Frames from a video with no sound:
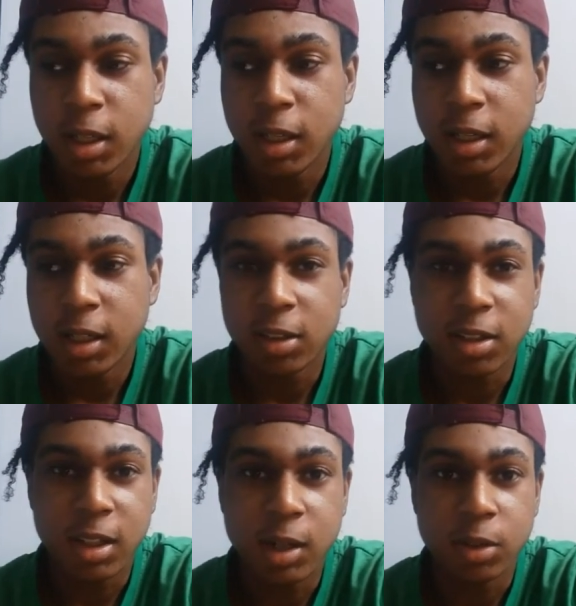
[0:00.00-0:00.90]
And like I
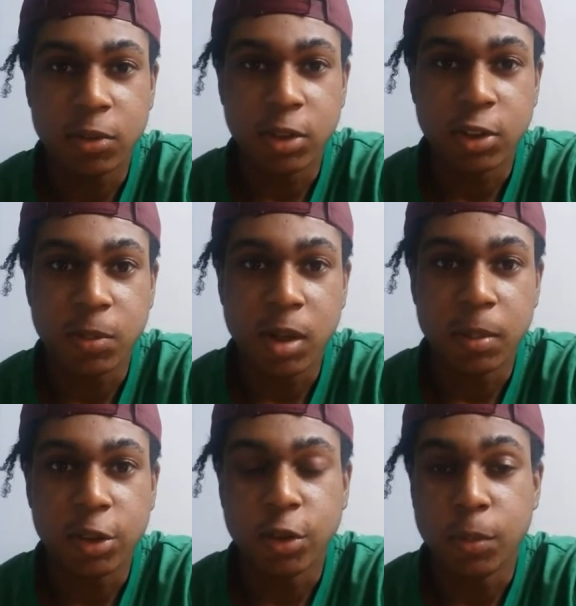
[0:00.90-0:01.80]
said, that was for
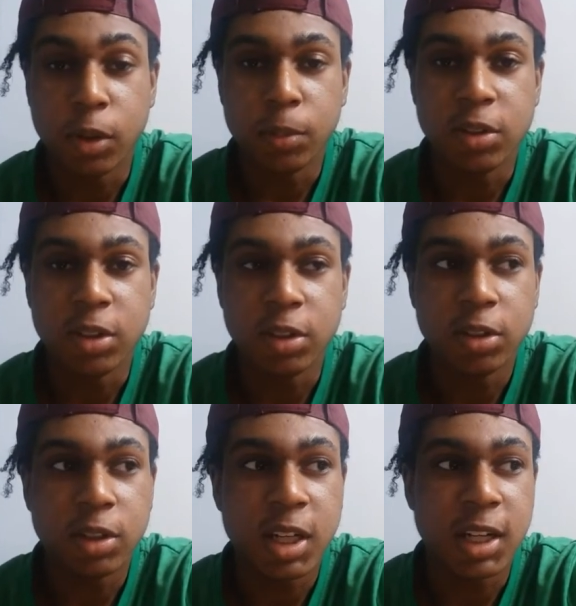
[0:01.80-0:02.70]
experimental
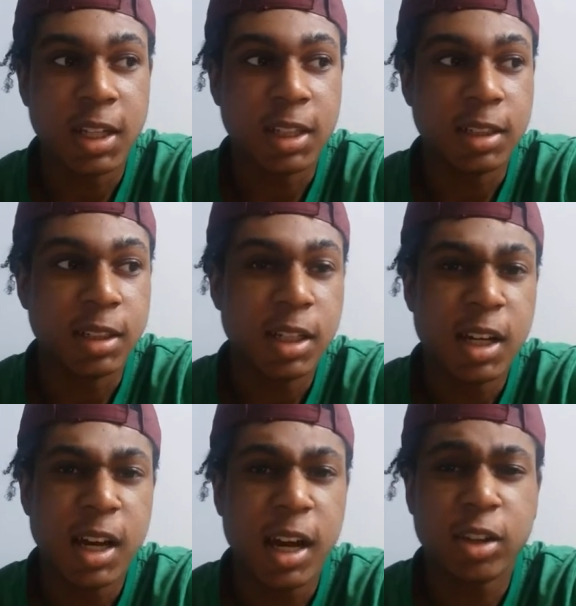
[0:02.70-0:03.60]
purposes and
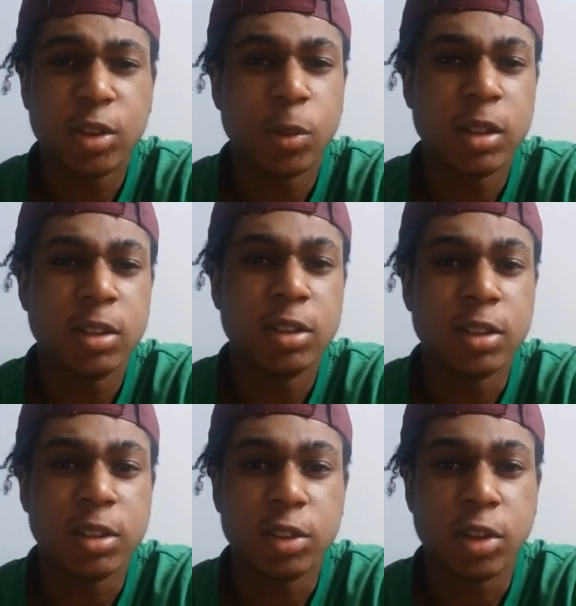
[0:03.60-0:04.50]
I just wanted
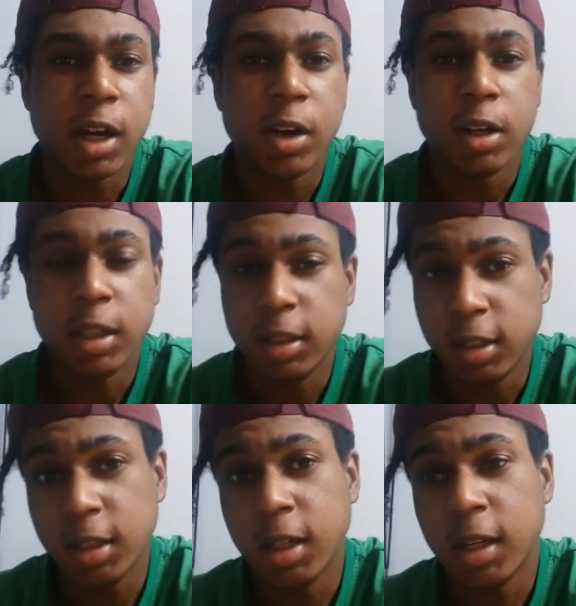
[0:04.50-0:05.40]
to try out an
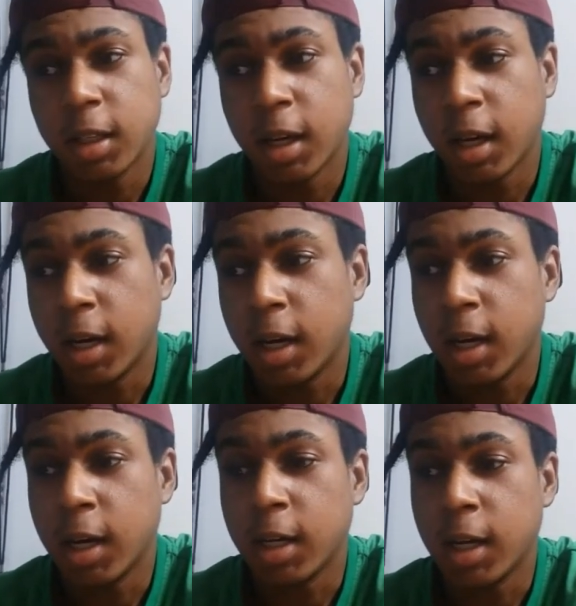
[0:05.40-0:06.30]
idea that I
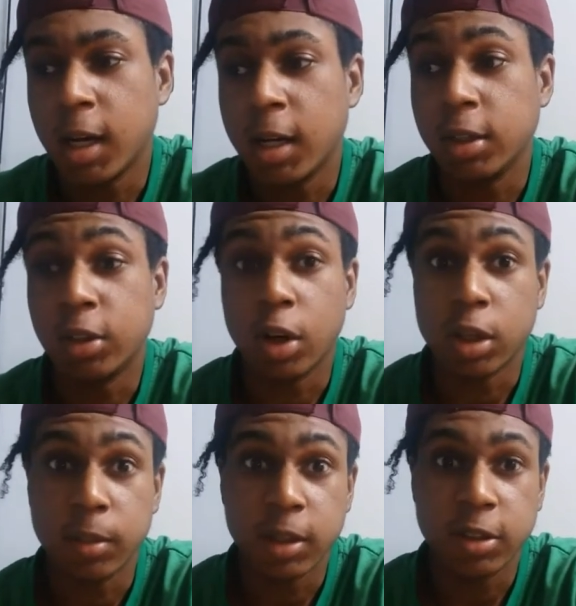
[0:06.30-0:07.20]
had and
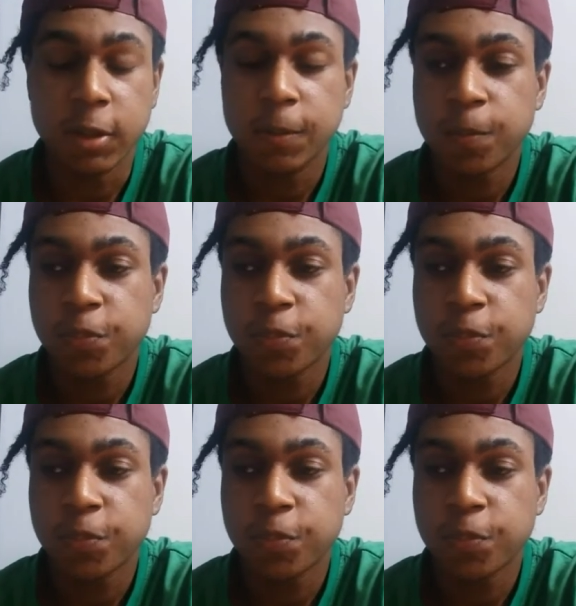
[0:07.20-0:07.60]
document it.